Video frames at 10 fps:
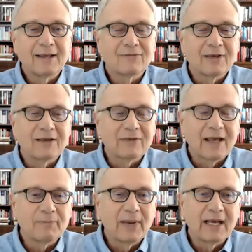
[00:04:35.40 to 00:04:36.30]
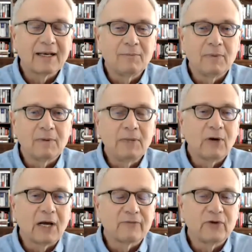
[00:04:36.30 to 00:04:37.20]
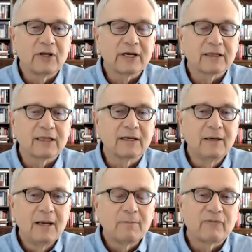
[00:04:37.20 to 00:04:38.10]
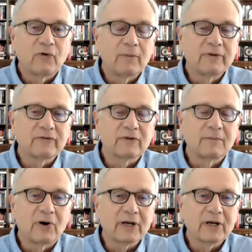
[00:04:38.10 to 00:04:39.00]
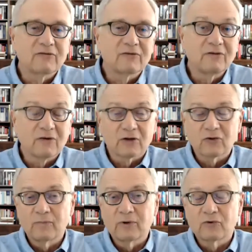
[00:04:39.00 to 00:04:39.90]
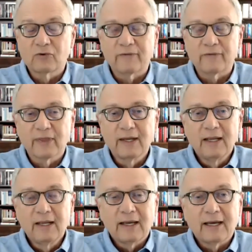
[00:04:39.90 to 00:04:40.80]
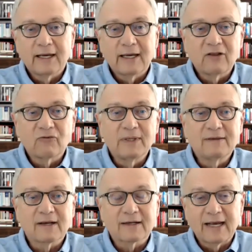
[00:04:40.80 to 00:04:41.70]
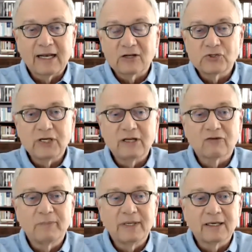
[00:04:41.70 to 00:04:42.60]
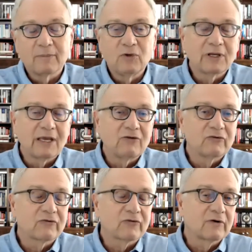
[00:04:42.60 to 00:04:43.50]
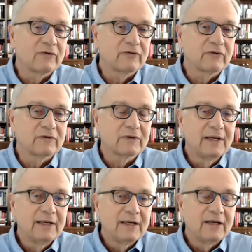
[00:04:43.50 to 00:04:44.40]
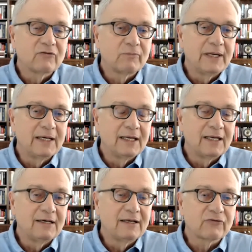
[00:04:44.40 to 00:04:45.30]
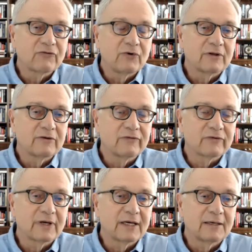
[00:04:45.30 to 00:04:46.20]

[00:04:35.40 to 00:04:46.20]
It's not bad. And meanwhile, if you look at the performance of the market since October 12th, it's been technology, it's been communication services, it's been industrials.